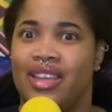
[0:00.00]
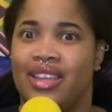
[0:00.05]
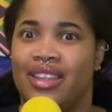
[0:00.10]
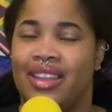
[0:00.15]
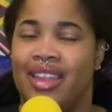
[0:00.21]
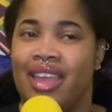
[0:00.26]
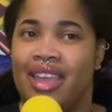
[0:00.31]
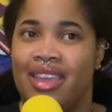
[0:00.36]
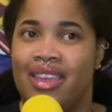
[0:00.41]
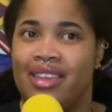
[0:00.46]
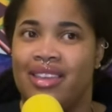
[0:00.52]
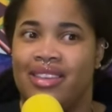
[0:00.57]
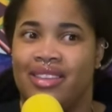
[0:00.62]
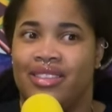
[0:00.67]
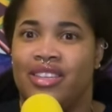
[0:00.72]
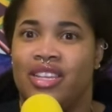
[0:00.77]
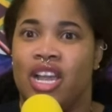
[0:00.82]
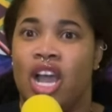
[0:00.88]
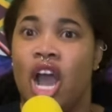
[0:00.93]
like
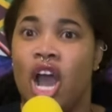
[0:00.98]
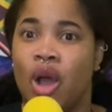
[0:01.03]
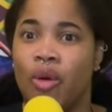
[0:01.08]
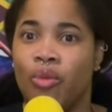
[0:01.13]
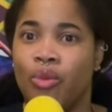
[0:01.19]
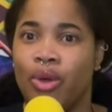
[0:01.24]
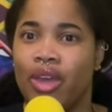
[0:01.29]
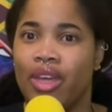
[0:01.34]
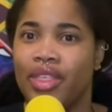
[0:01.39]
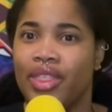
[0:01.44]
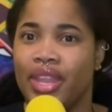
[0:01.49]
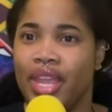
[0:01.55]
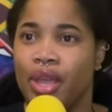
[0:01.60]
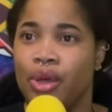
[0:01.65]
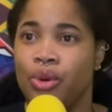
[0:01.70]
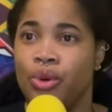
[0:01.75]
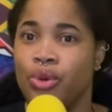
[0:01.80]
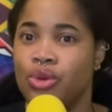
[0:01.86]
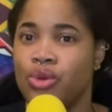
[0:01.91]
come with, like
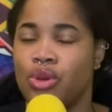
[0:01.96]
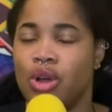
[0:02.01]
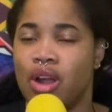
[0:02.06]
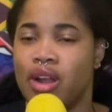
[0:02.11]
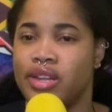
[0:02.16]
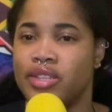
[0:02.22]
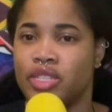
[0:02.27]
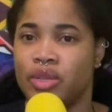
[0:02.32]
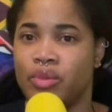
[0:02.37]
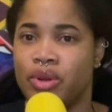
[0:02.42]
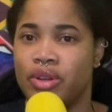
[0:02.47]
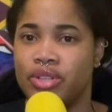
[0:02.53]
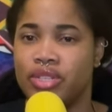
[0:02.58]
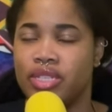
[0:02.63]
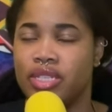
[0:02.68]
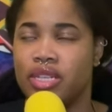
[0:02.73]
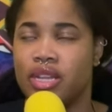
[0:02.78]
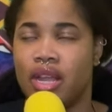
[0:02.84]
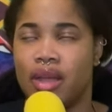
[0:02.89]
who you are as a
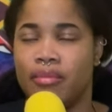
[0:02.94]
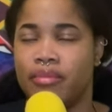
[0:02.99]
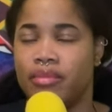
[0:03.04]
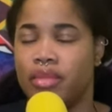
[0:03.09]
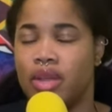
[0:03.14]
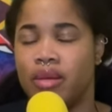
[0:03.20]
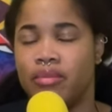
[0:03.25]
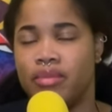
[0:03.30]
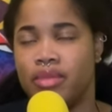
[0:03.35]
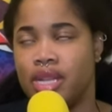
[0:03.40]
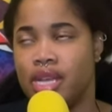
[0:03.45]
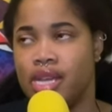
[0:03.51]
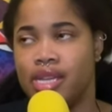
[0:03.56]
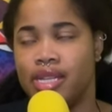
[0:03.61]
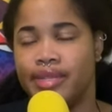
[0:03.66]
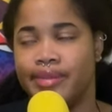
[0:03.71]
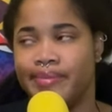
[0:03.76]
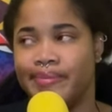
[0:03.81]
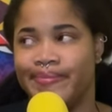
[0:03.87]
person, I'm I'm
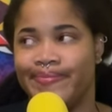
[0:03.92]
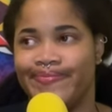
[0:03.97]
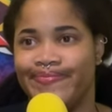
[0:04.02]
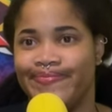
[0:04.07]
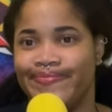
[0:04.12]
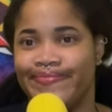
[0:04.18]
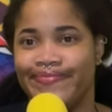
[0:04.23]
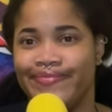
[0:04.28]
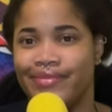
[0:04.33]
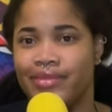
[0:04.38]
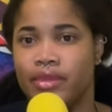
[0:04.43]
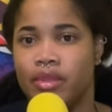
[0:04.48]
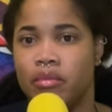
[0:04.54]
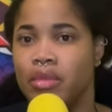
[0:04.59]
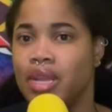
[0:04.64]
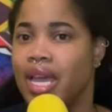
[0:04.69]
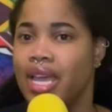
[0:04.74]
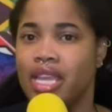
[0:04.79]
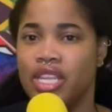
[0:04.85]
not
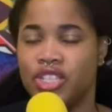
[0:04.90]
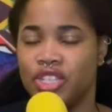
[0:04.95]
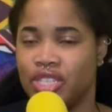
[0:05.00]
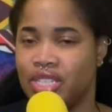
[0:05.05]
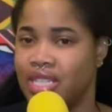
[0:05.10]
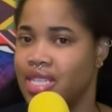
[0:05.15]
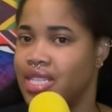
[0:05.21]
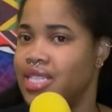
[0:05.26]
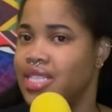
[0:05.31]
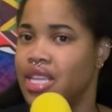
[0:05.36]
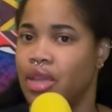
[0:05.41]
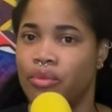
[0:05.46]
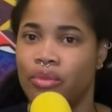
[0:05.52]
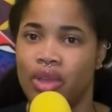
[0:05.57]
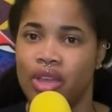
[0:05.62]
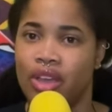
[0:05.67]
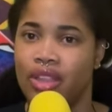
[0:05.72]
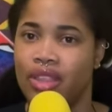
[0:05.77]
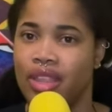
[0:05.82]
not interested in
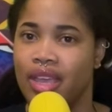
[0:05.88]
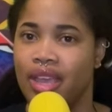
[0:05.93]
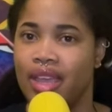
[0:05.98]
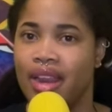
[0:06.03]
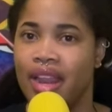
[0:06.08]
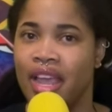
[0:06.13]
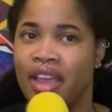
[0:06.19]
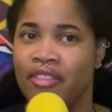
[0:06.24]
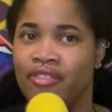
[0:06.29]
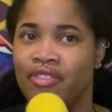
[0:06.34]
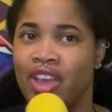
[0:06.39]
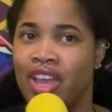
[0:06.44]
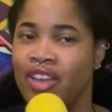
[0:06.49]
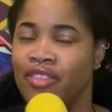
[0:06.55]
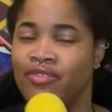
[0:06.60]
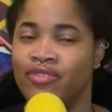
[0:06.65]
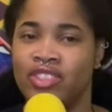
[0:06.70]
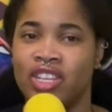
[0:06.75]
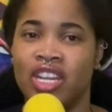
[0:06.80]
skimping on that. I've
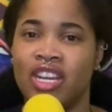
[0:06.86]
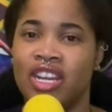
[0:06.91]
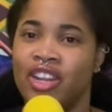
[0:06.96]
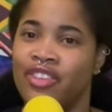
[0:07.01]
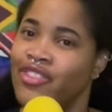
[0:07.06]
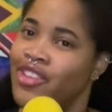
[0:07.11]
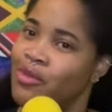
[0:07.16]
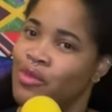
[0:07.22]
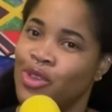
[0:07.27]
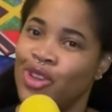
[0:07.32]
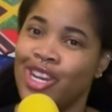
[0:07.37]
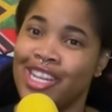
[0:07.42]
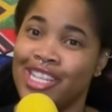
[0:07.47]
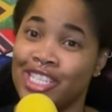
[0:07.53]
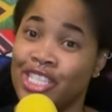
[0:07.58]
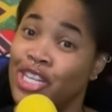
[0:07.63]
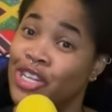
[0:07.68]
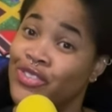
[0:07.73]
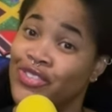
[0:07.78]
I've done enough community
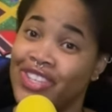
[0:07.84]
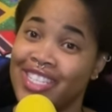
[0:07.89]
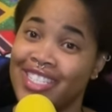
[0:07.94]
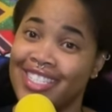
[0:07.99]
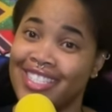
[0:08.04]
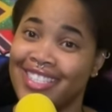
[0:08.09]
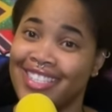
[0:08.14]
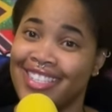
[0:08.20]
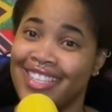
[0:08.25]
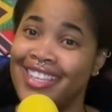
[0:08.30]
service